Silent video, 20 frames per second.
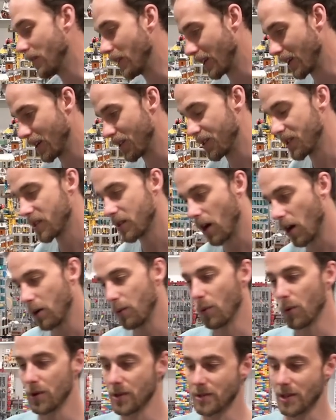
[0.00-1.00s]
like a Star
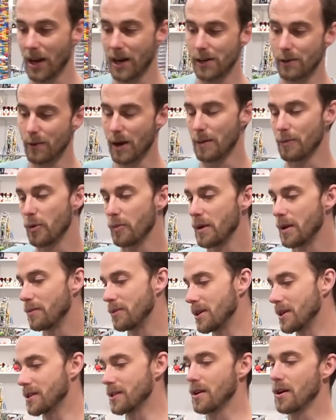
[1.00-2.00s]
Wars diorama.
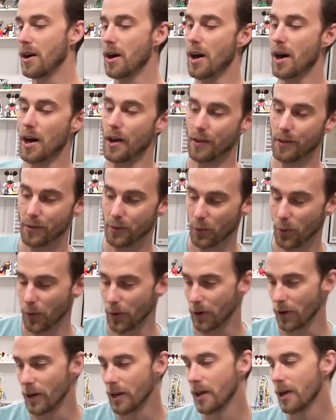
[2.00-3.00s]
Maybe it's Hoth
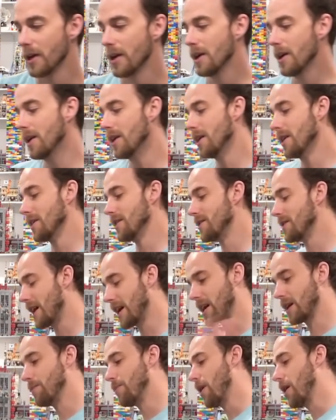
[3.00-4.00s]
or
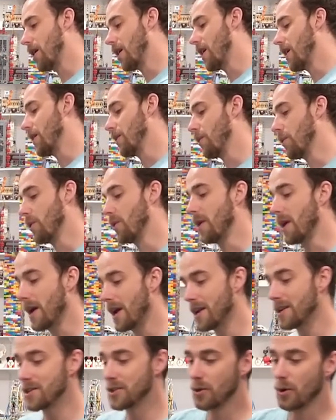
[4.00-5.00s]
Dagobah or
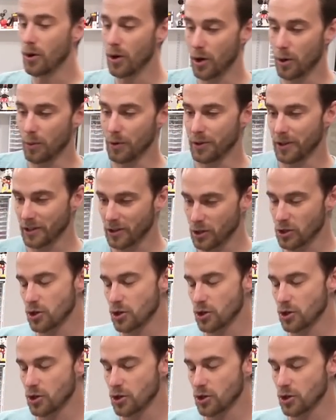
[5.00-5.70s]
Endor with like the